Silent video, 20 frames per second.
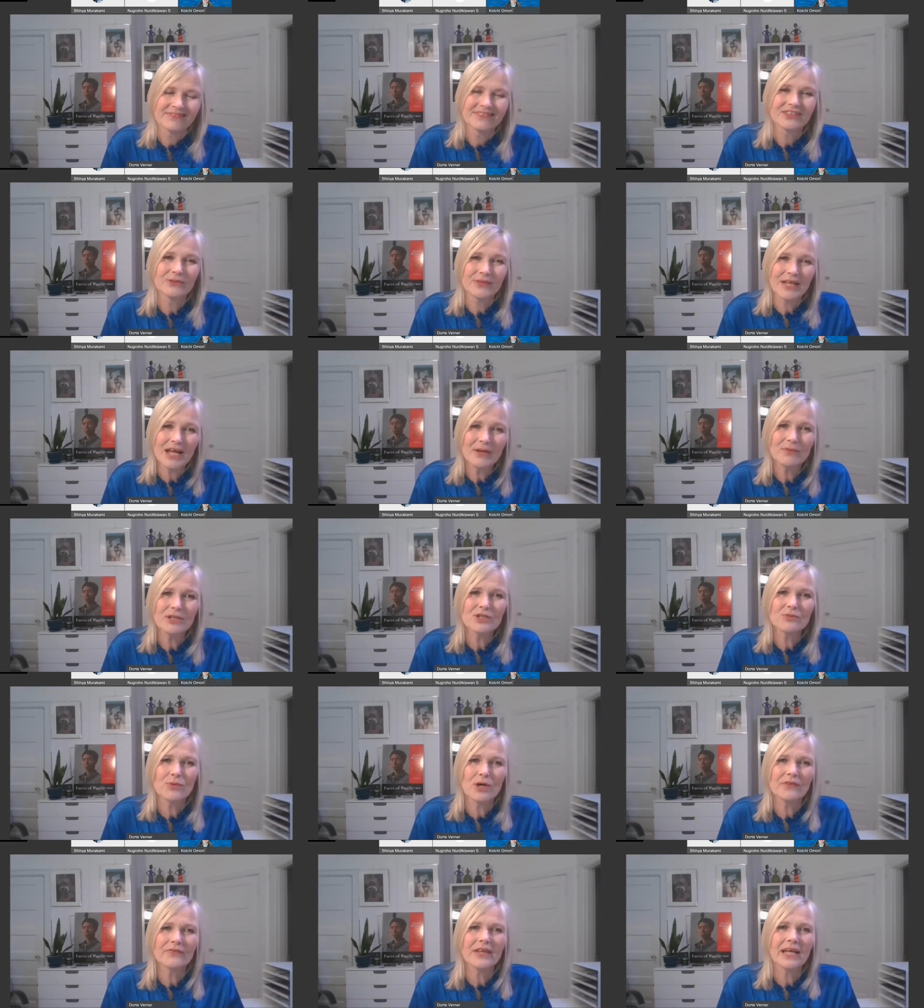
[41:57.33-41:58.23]
So that
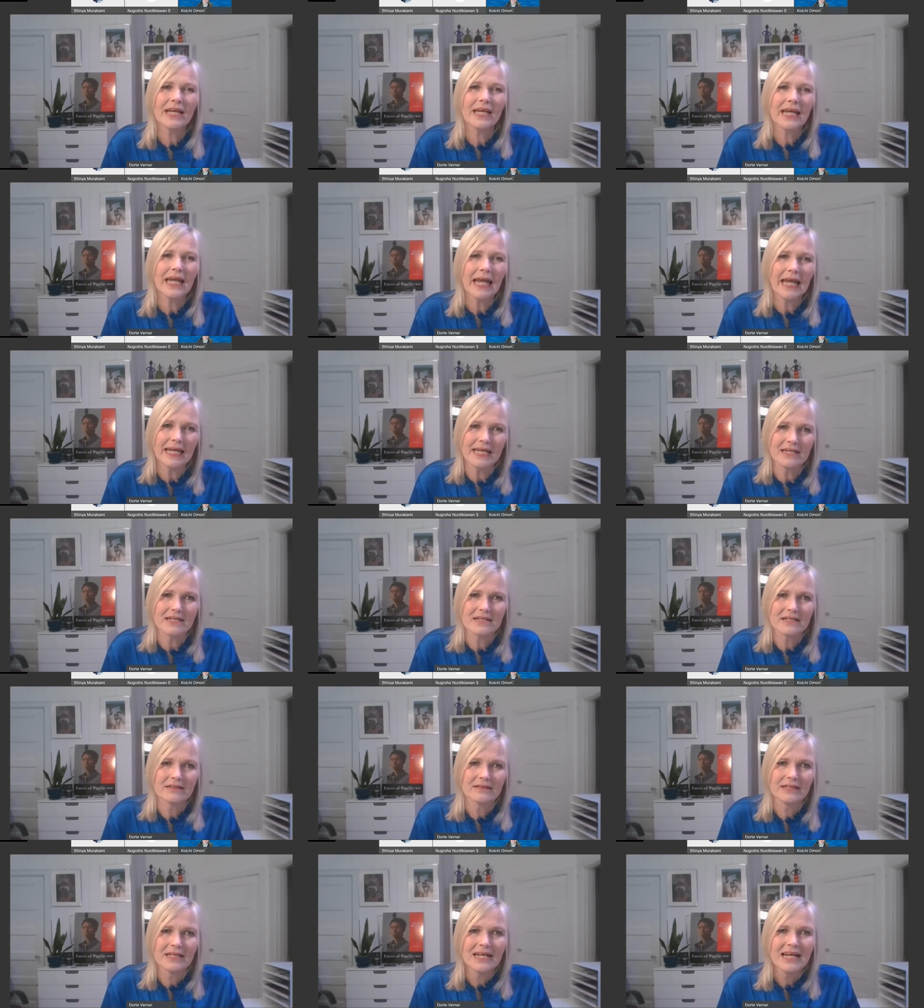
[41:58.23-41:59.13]
was what they ate.
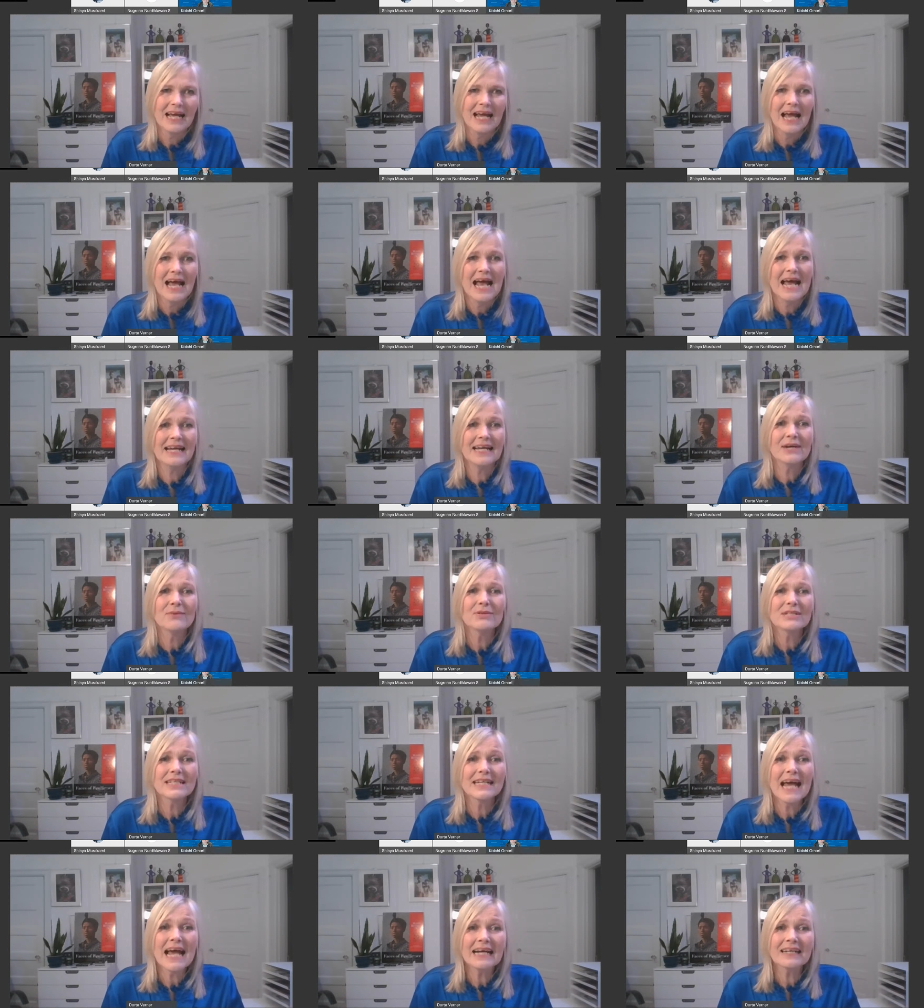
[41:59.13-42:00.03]
And there
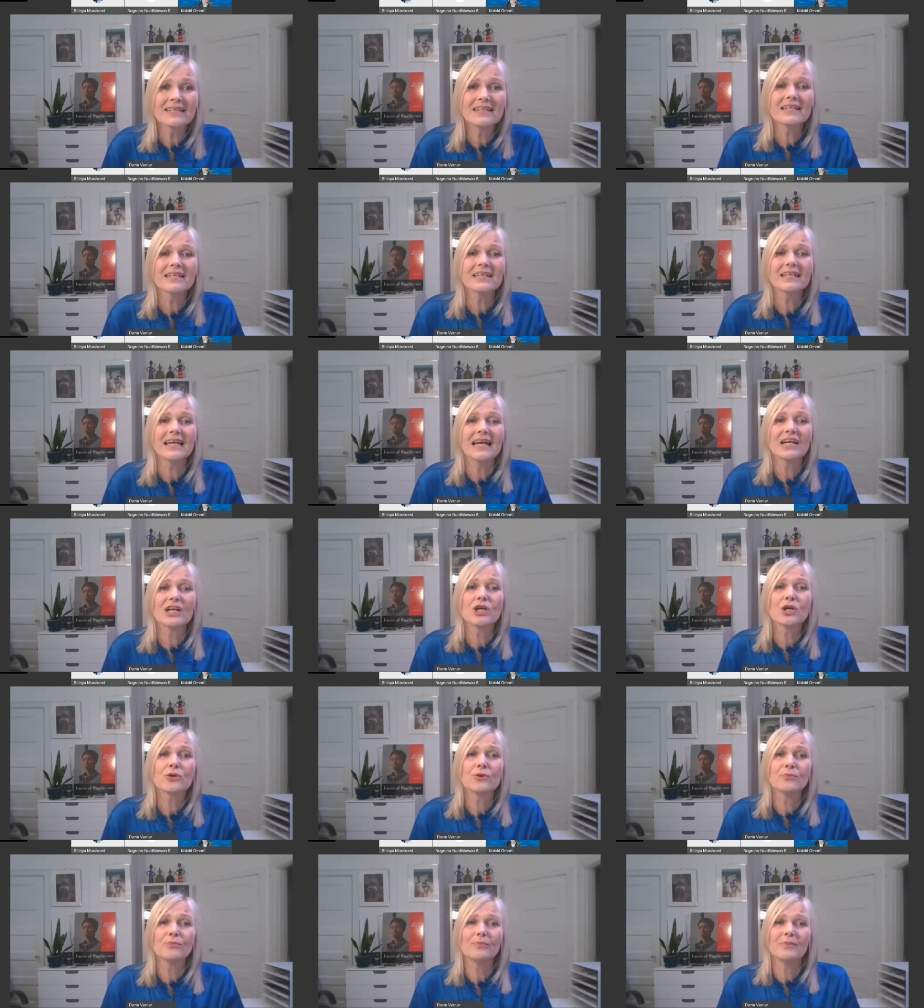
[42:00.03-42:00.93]
was actually a
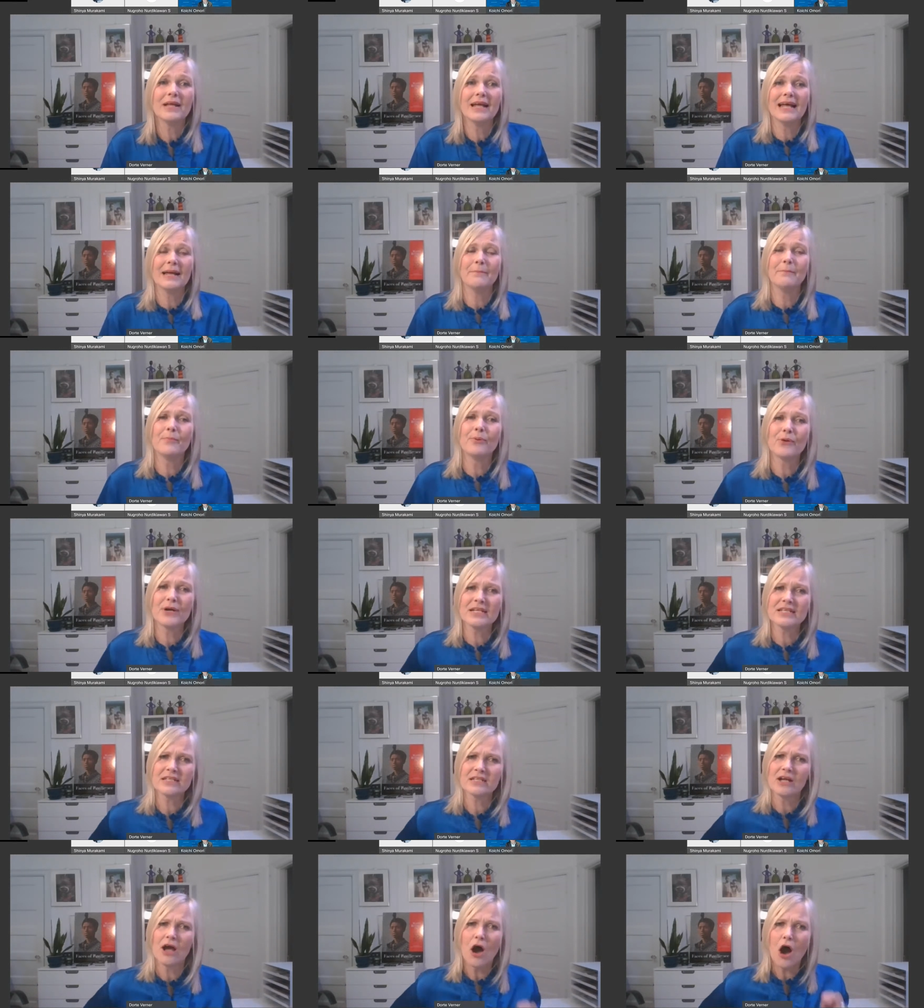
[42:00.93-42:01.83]

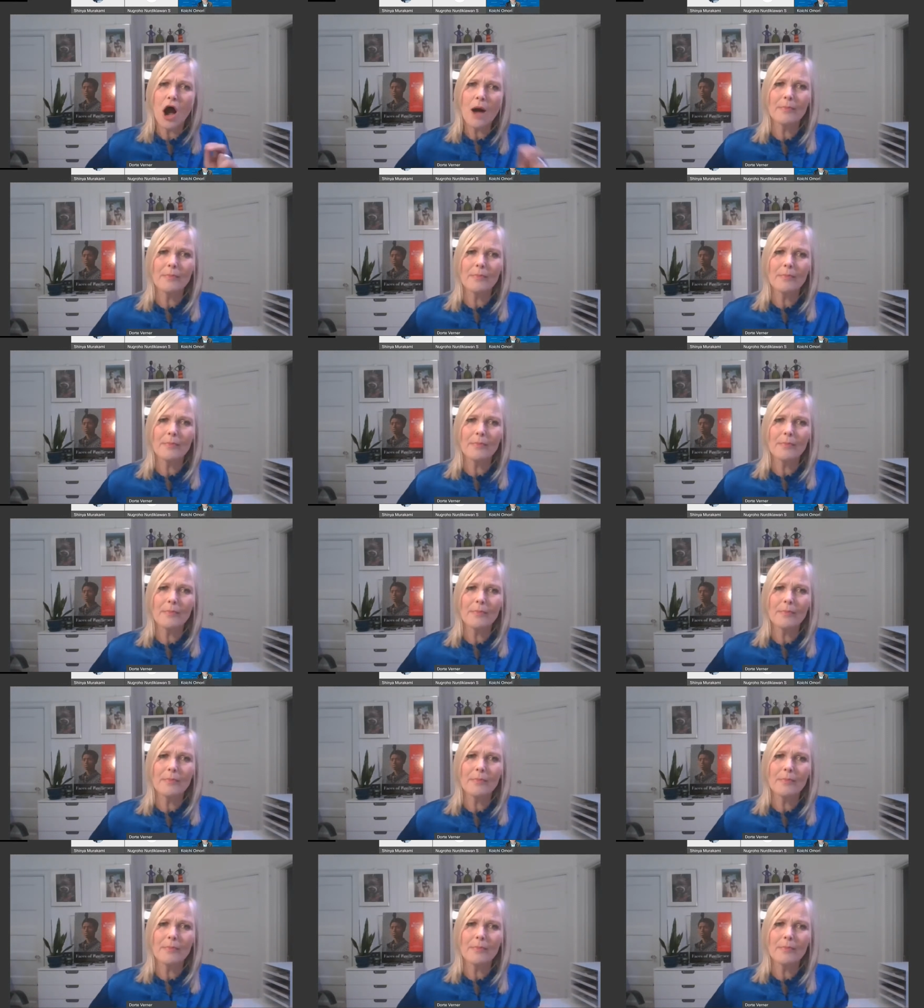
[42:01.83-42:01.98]
prison